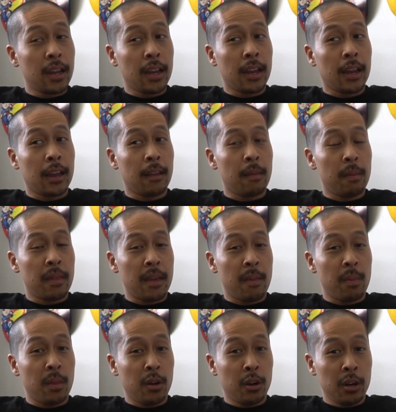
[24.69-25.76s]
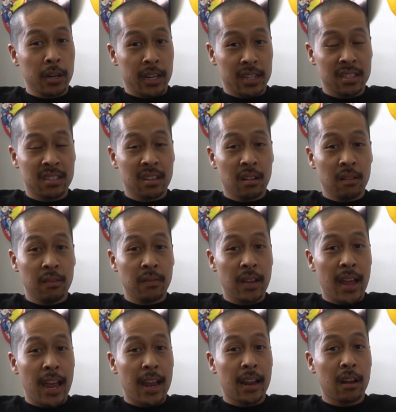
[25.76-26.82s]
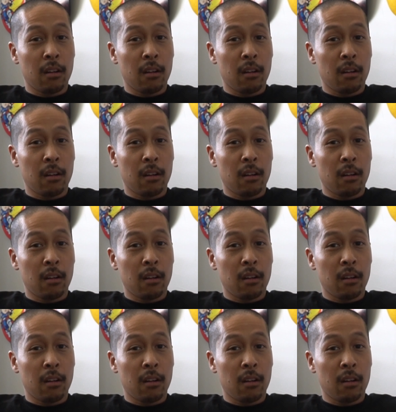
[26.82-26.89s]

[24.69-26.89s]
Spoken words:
and then the hook itself,